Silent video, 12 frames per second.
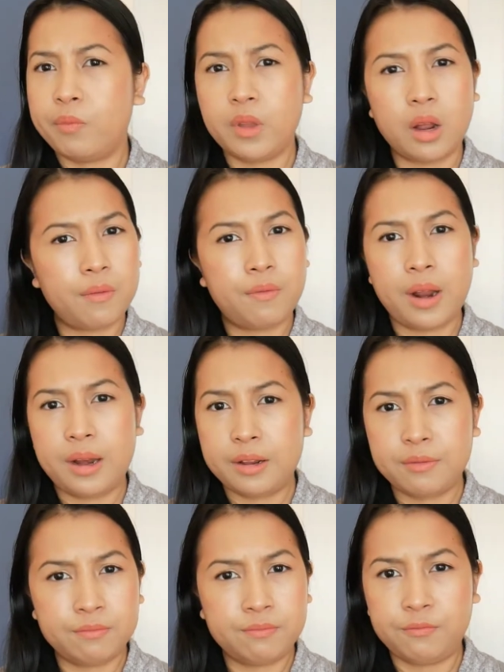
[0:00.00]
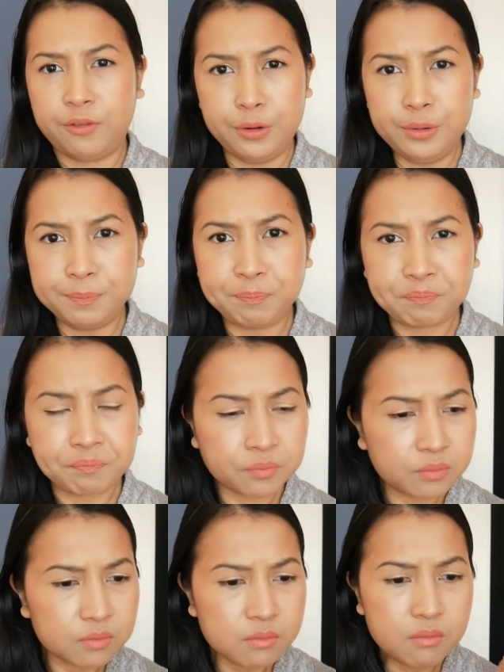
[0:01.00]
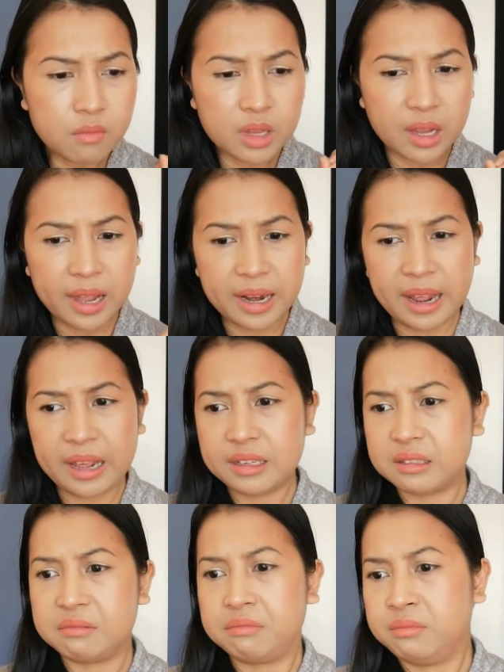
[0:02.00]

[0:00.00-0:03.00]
not a fattening fruit, and eggs,